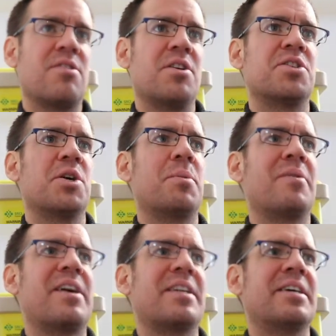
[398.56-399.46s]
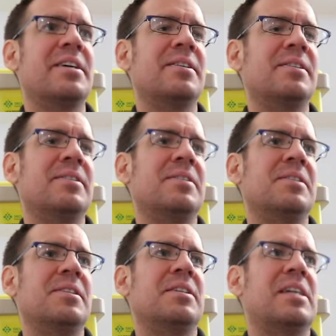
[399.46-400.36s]
the third time I've had it,
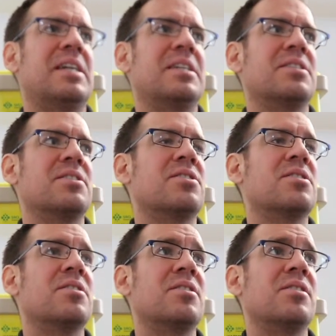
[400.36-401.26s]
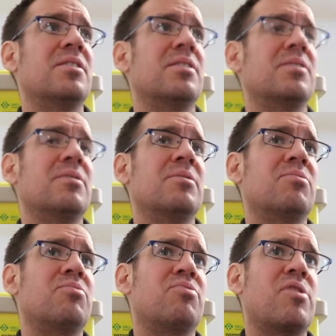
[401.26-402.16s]
and
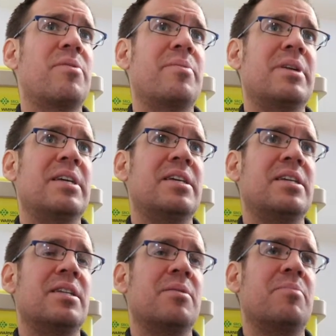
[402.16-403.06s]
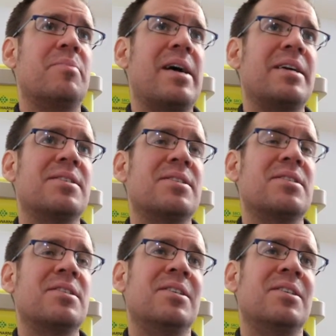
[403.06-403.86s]
probably the best.